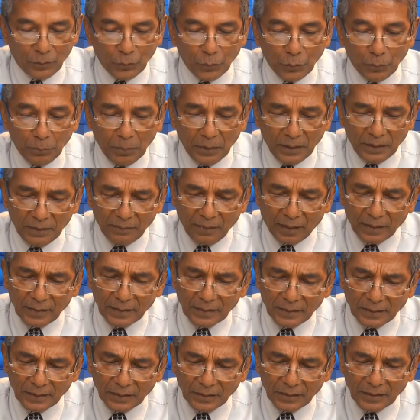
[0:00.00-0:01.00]
do you believe that a
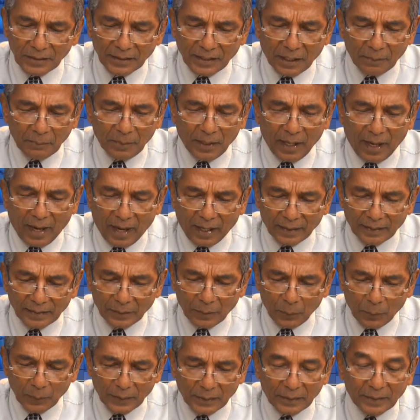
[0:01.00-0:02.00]
surgeon can
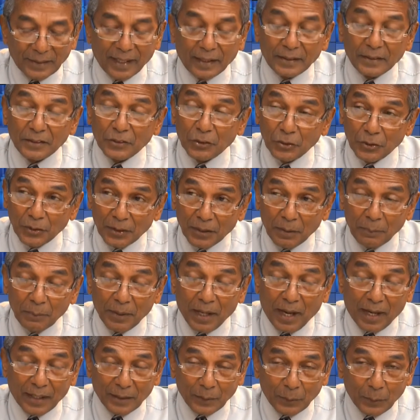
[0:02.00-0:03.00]
be
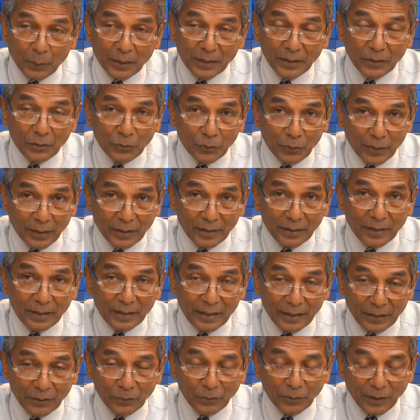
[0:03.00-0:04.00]
adequately trained in
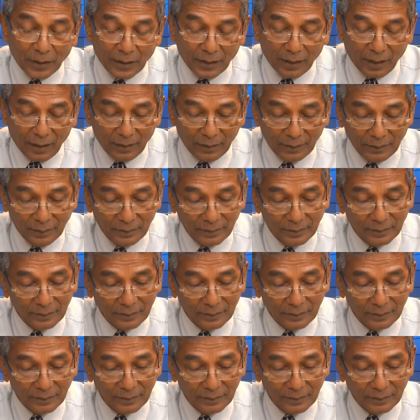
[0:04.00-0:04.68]
Trinidad?